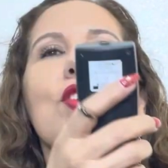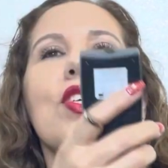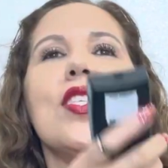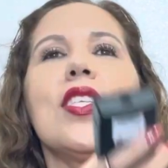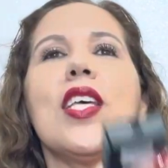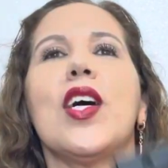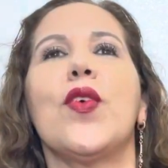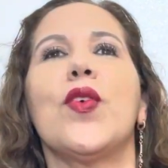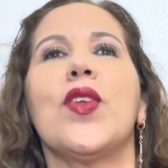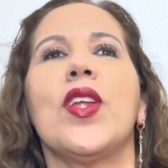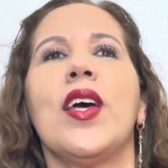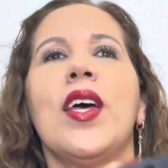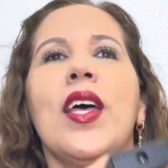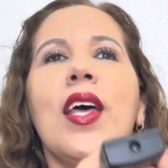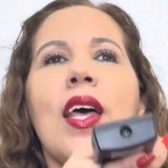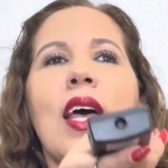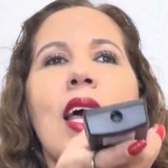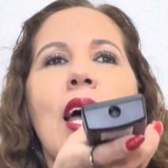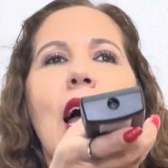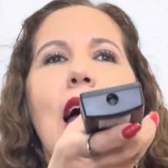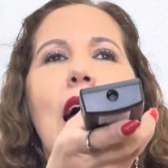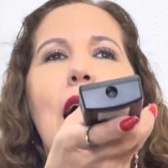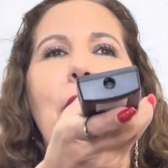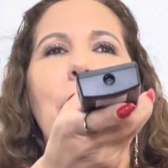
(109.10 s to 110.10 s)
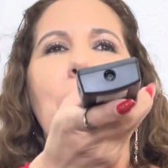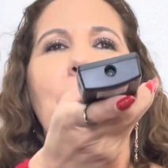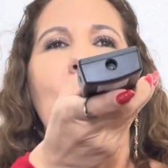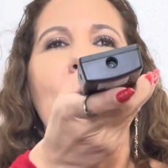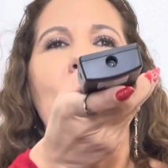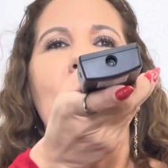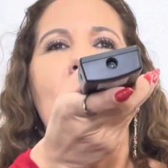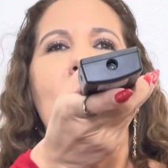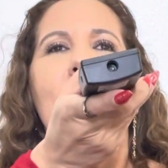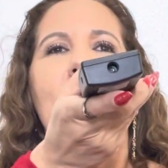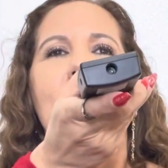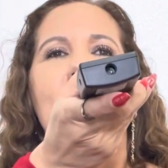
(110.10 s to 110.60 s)
sound. I'm
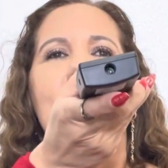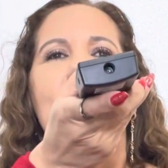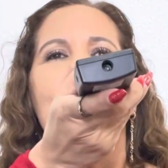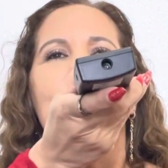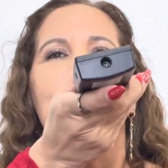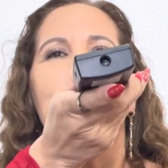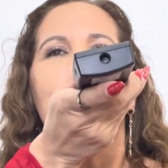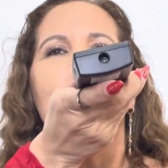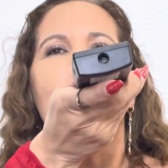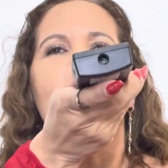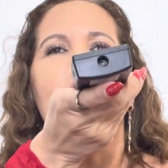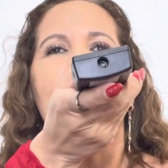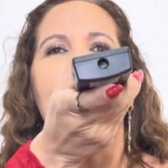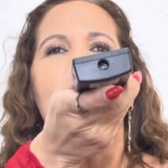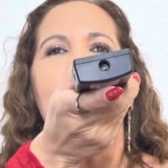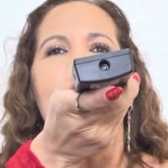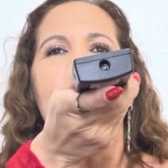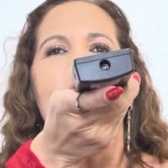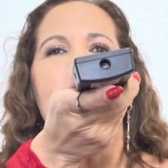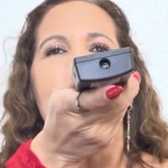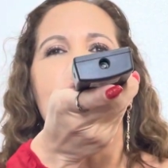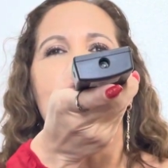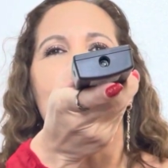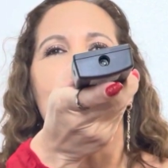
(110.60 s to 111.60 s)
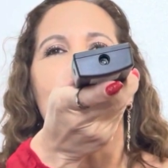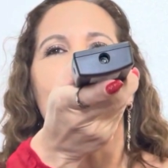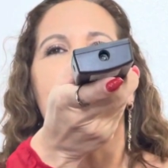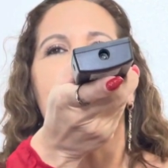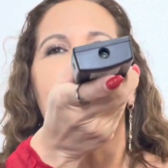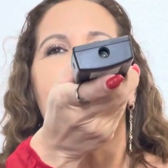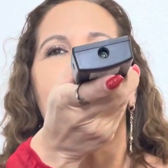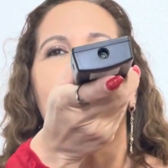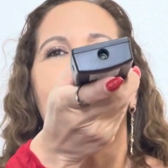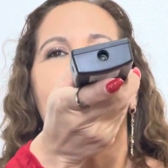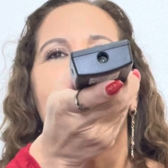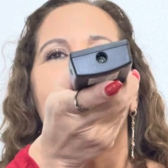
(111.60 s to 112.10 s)
gonna point it straight
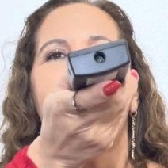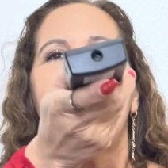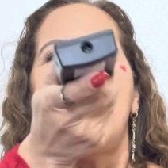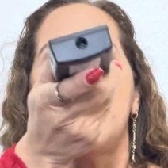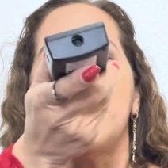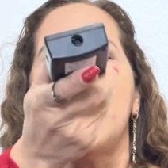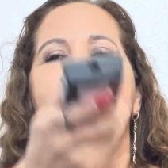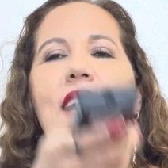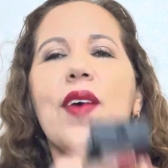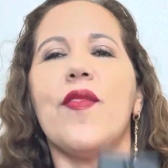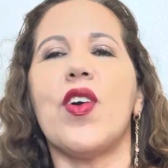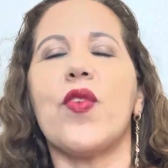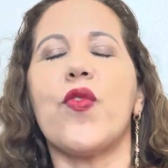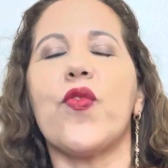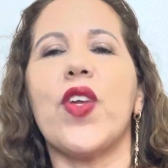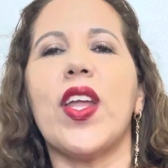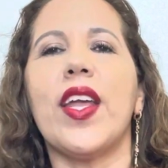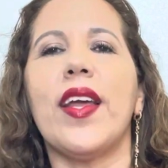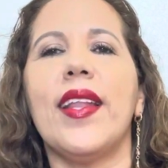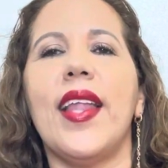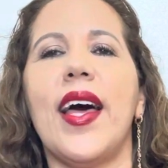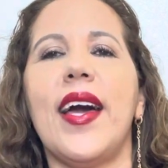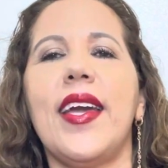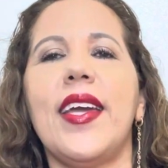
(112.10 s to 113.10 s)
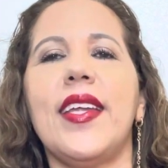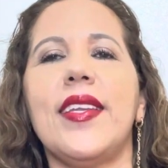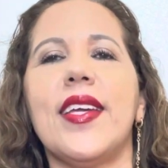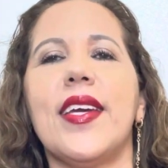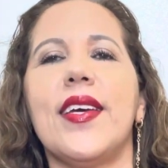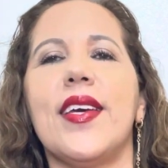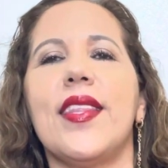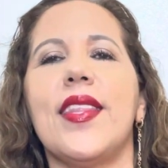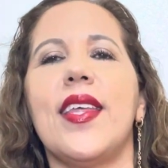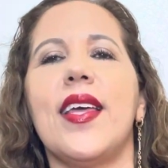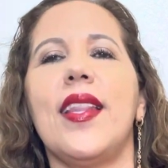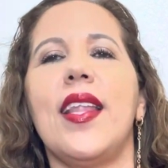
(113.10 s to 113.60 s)
ahead. I have a ring light,
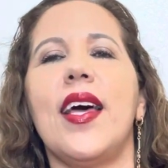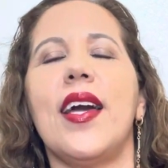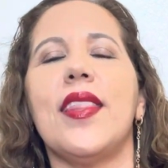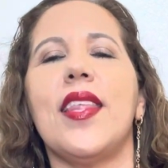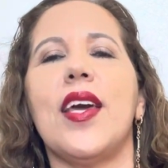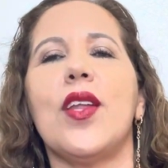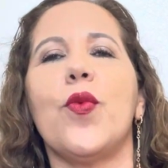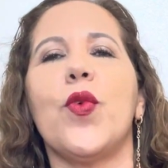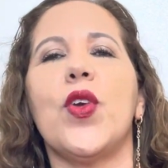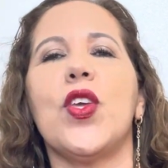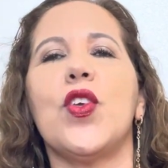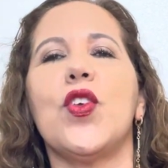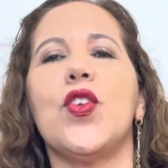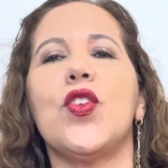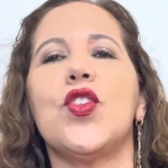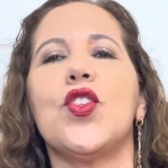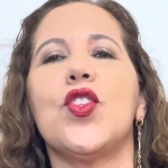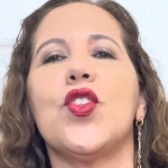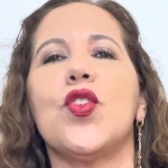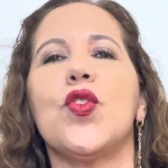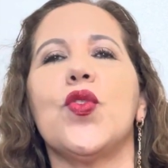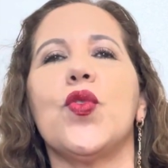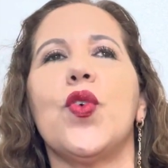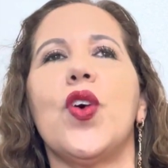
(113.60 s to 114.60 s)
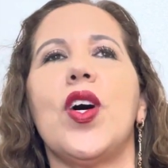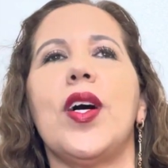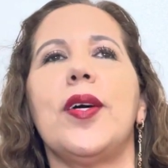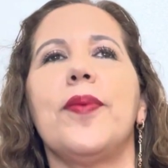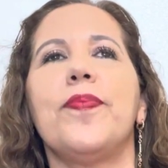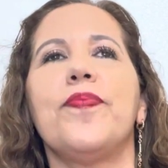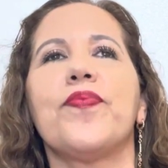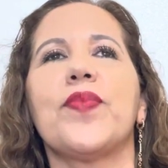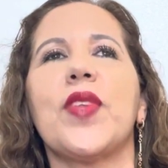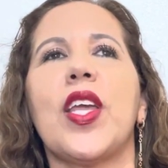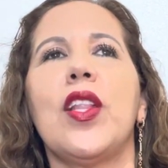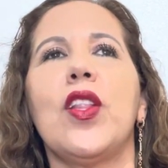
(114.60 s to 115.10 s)
the light that we use to
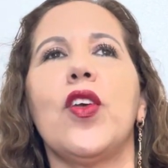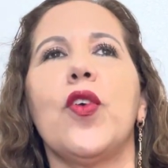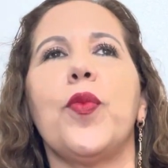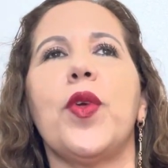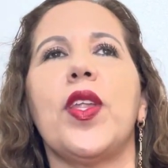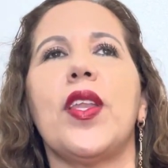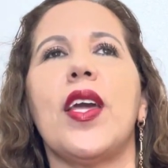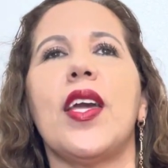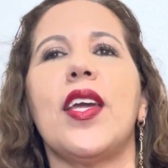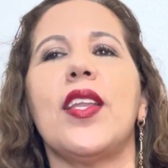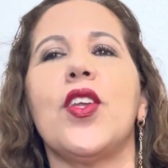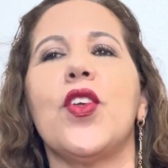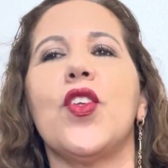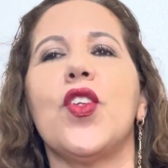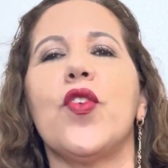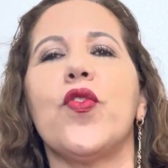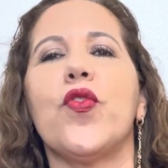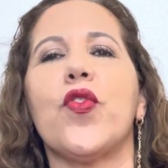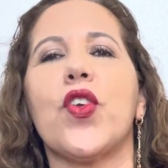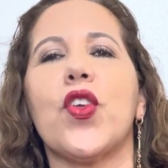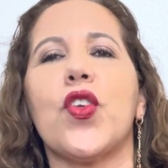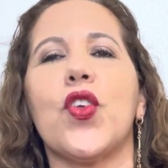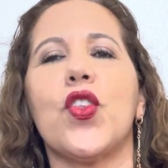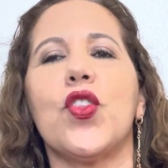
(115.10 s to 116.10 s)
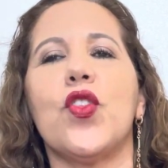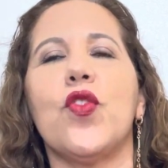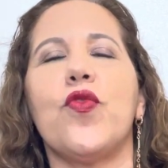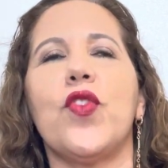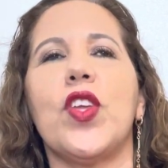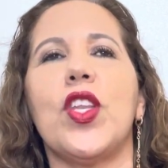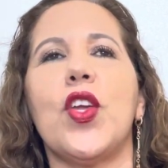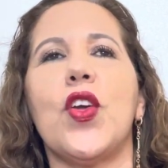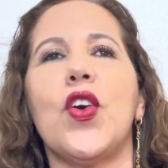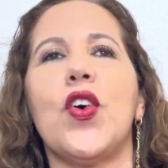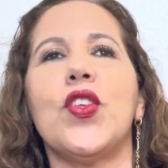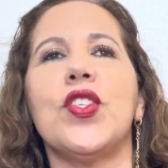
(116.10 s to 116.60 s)
illuminate, for YouTube
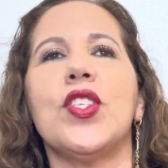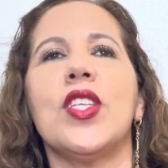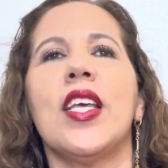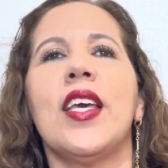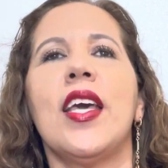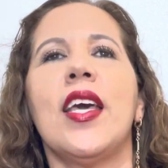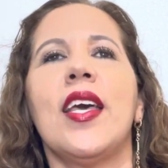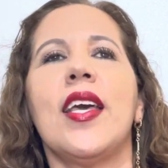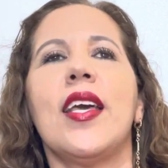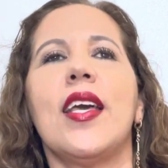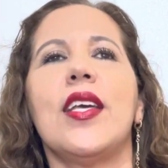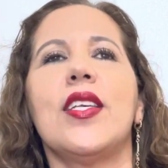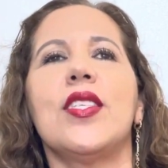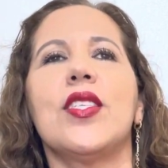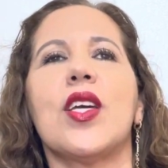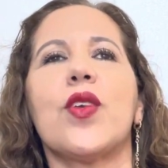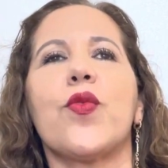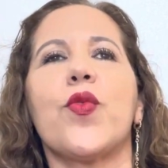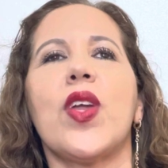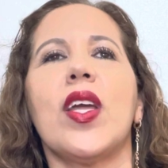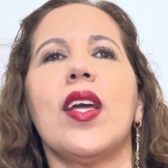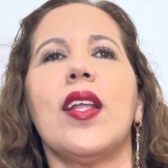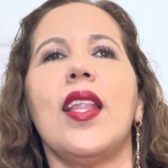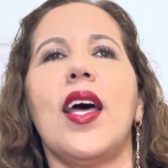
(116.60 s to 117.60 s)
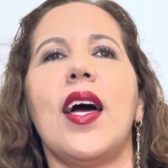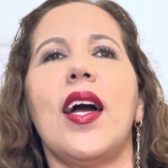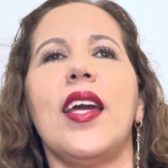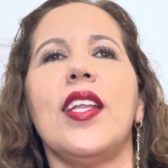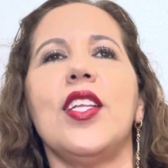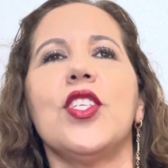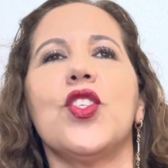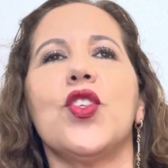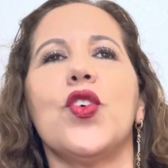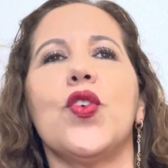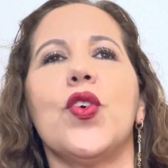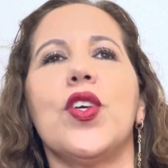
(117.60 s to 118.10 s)
videos. It's a ring light,
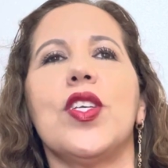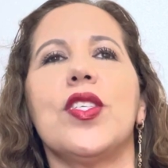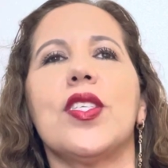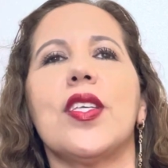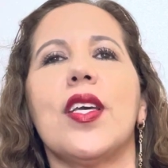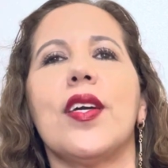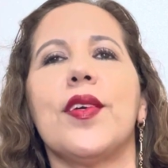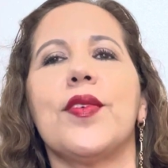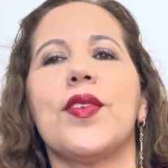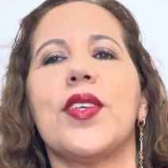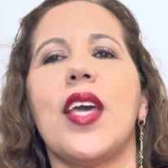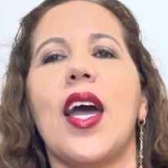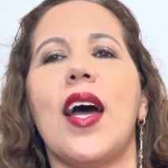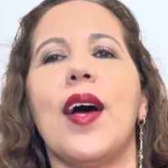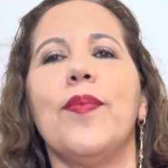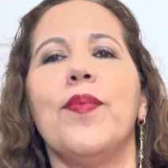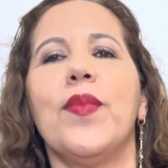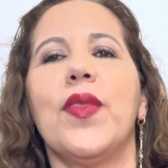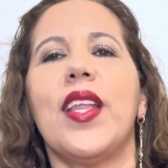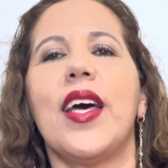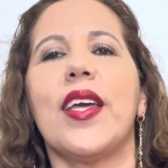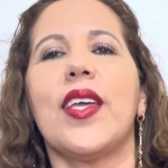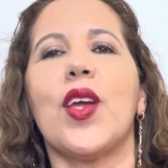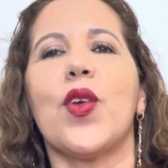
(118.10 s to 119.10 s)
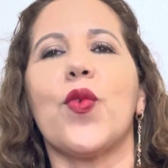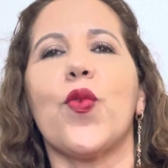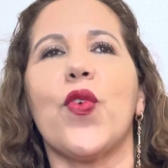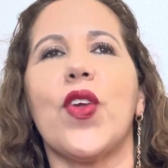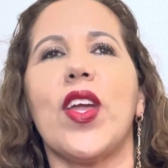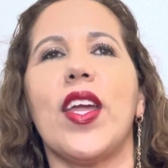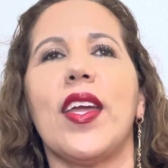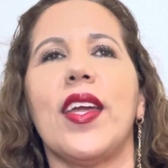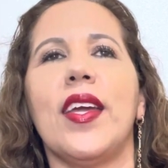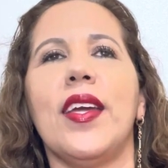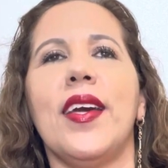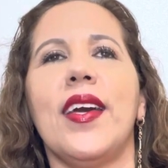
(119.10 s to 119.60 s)
so it's, yeah, like a
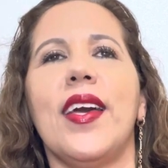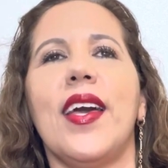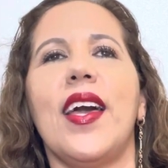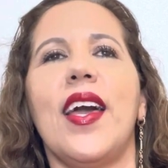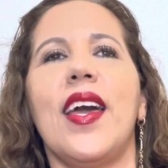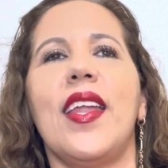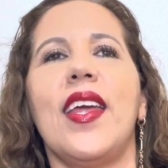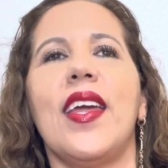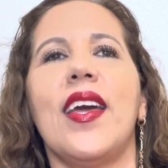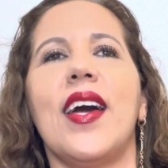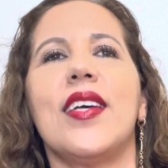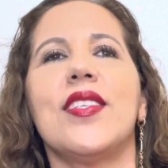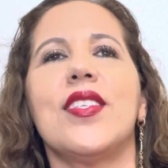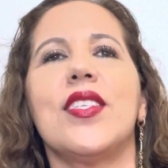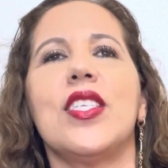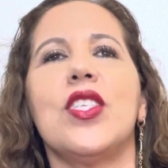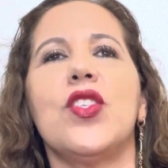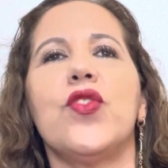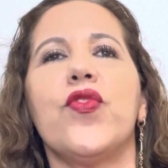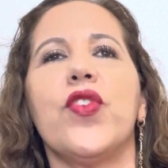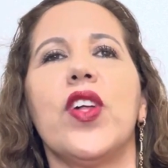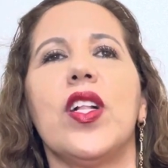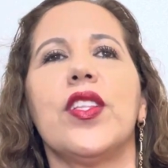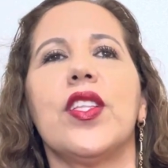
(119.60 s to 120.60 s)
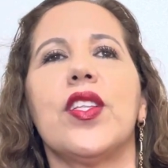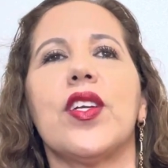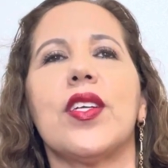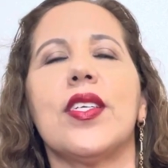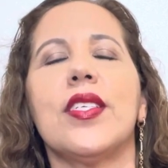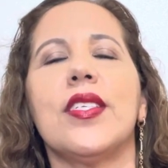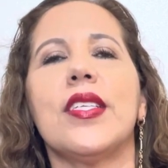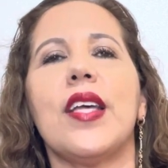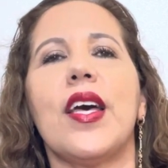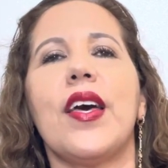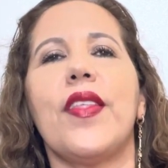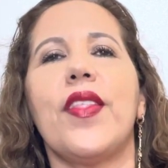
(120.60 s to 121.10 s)
ring, and it has these
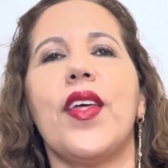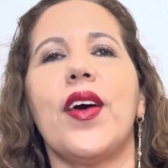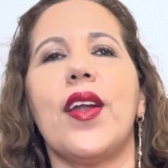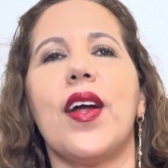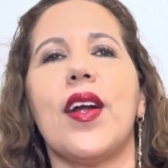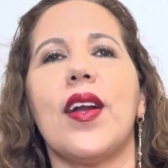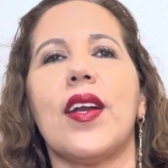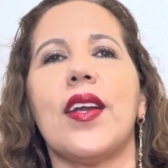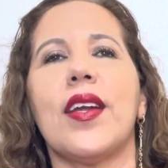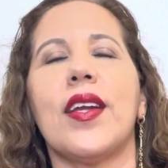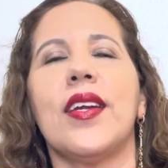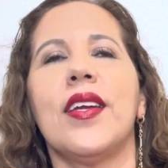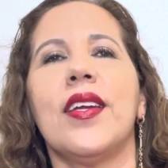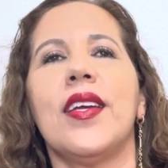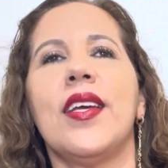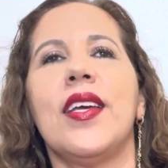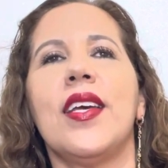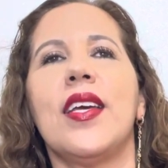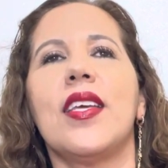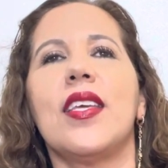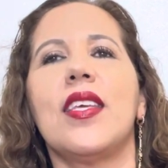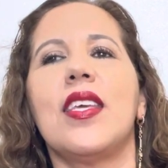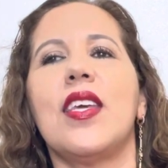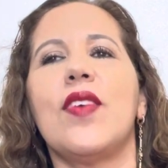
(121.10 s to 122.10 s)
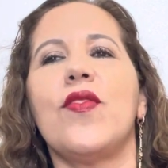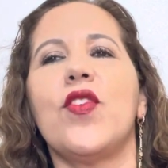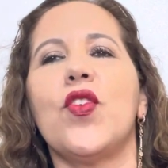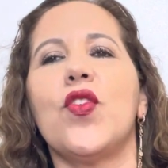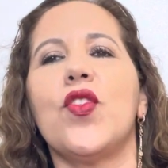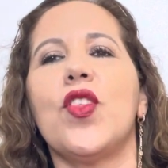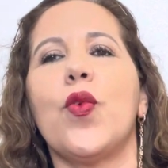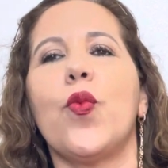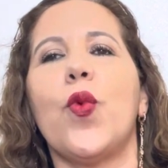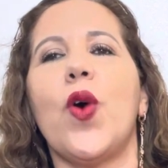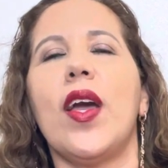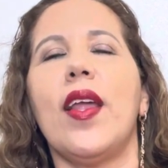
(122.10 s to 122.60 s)
filters that give you
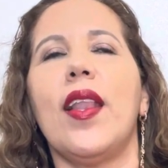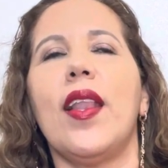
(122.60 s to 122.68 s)
the white